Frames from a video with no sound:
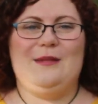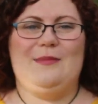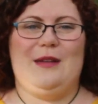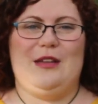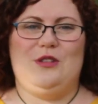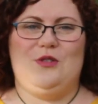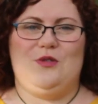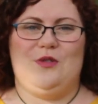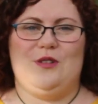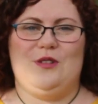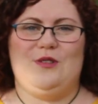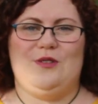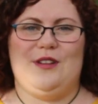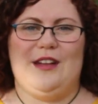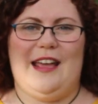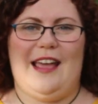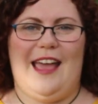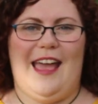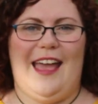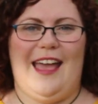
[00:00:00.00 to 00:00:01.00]
my
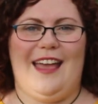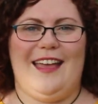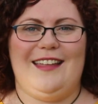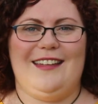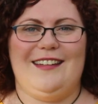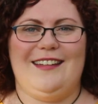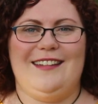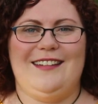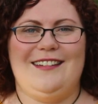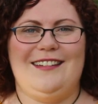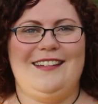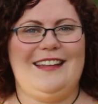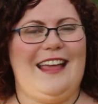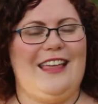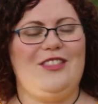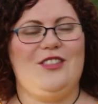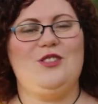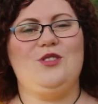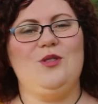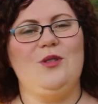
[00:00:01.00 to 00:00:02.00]
druidry and
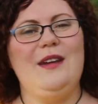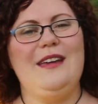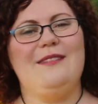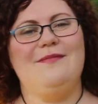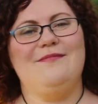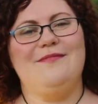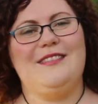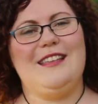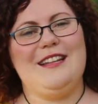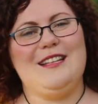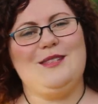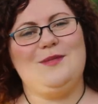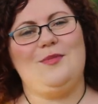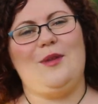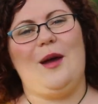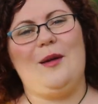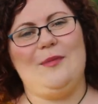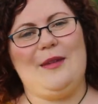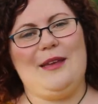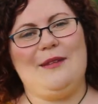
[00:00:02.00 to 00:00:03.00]
and the joy that it's
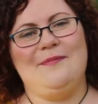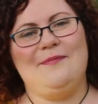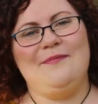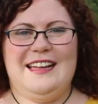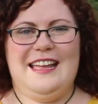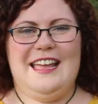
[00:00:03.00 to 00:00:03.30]
brought me.